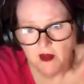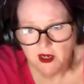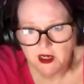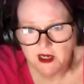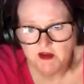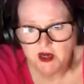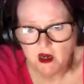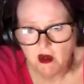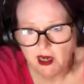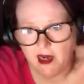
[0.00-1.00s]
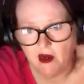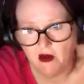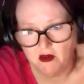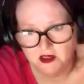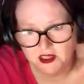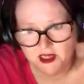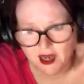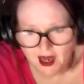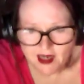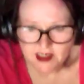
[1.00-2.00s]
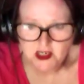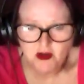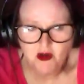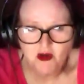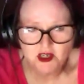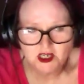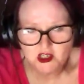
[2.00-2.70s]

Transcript: they'd live in our house. So of course I